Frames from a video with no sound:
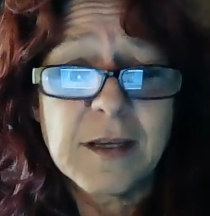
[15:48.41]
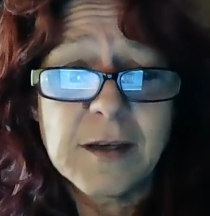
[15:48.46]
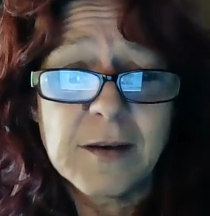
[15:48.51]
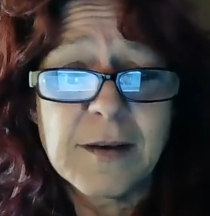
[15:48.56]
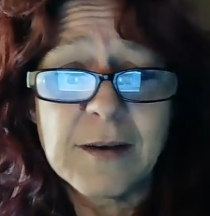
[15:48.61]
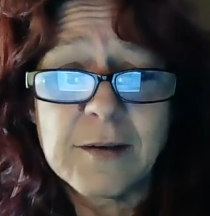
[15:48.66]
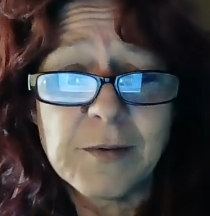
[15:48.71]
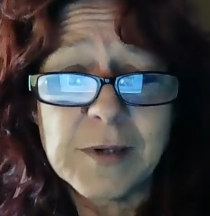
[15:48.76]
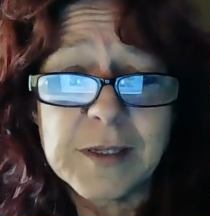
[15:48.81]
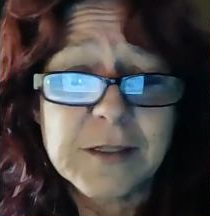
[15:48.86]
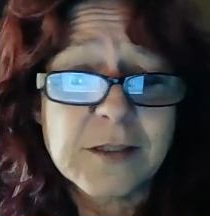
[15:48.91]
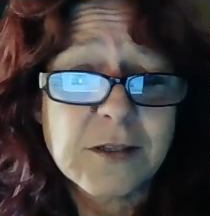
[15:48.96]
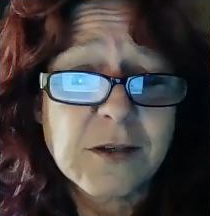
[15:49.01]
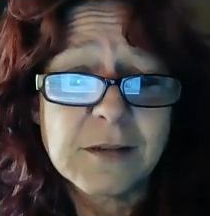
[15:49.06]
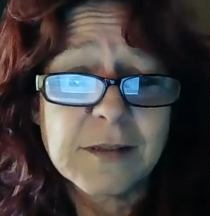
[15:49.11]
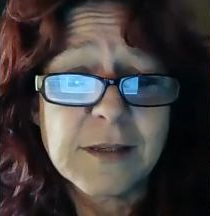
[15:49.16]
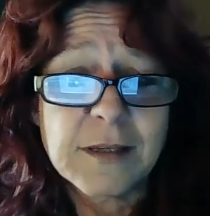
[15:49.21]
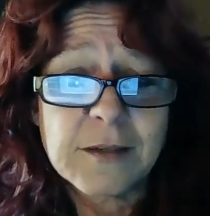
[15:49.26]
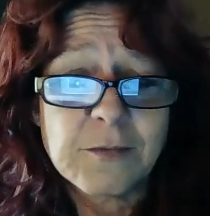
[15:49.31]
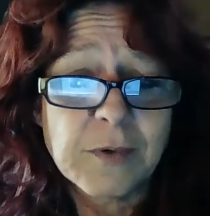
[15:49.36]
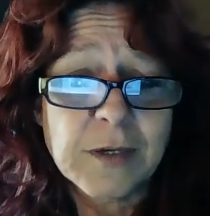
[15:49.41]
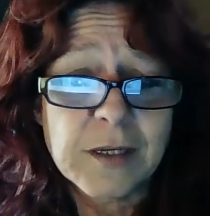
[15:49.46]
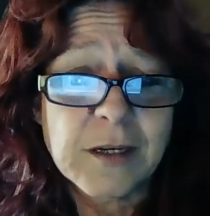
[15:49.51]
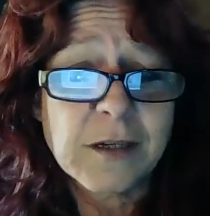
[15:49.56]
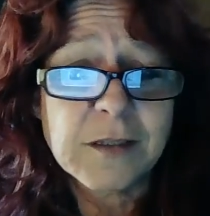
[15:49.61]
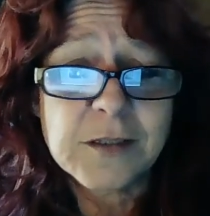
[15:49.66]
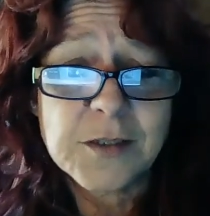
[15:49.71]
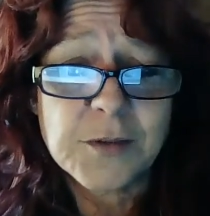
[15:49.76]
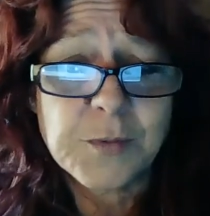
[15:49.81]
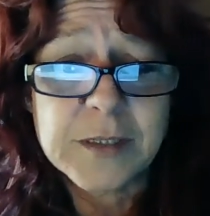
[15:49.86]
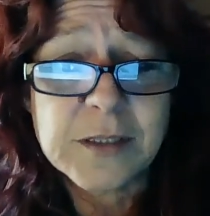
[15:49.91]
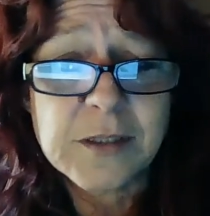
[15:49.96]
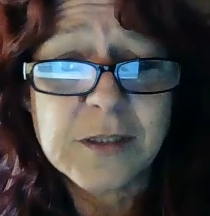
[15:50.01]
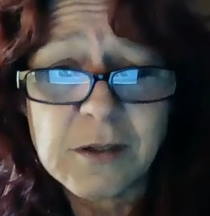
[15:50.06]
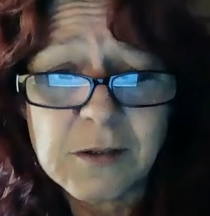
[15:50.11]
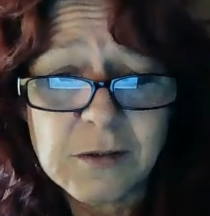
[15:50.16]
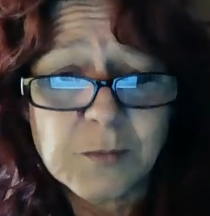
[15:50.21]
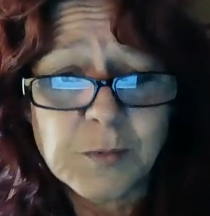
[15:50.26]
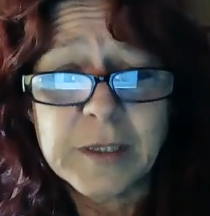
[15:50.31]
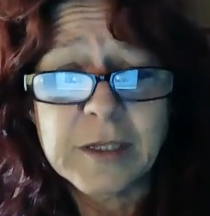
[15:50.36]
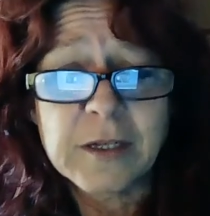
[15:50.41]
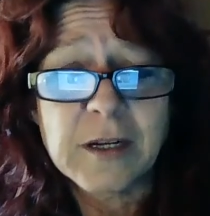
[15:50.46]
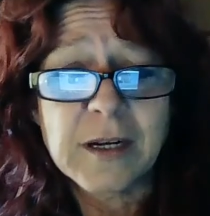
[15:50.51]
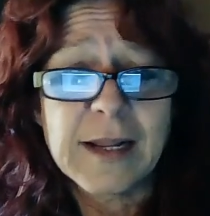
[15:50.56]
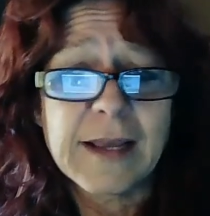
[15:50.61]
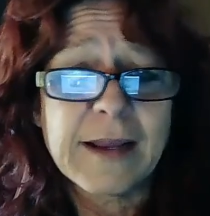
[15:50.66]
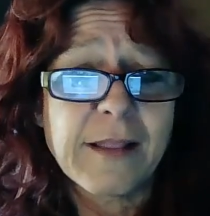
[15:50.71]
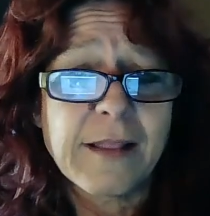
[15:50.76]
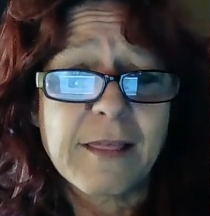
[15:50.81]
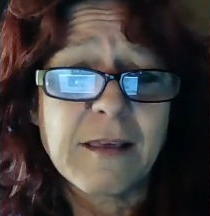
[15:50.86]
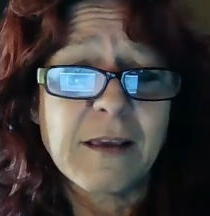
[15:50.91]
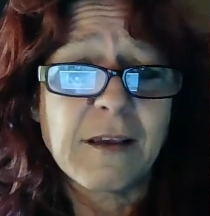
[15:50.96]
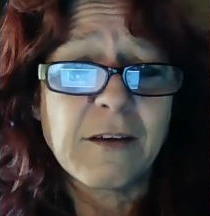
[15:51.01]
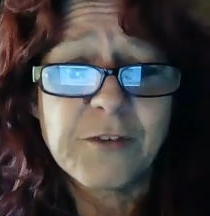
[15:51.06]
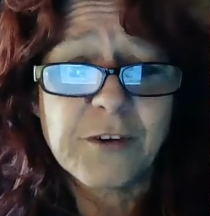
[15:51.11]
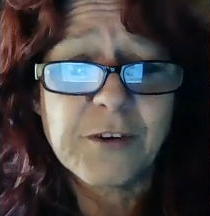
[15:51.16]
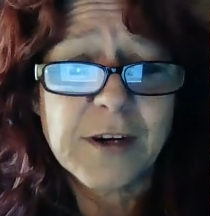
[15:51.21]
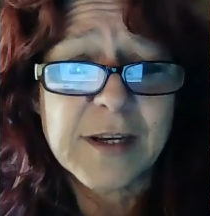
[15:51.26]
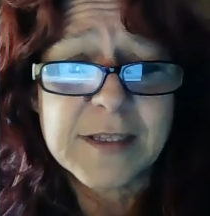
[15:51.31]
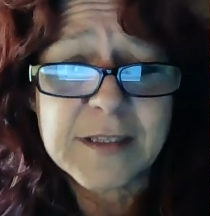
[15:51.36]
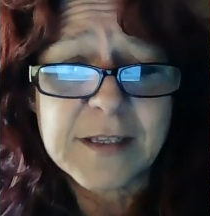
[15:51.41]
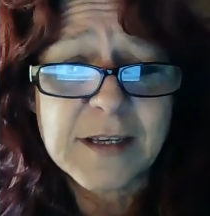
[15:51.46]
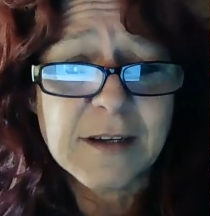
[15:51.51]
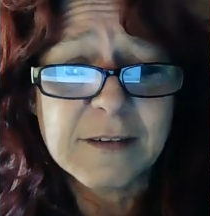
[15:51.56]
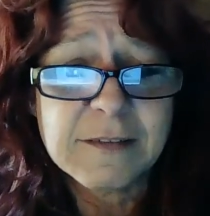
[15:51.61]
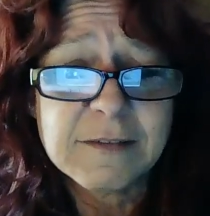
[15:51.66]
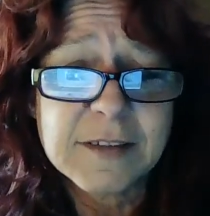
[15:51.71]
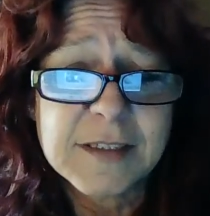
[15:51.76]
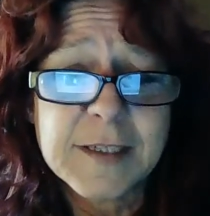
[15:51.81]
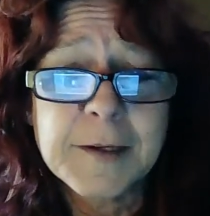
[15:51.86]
We are told that we're not. We're told we're not allowed to think for ourselves.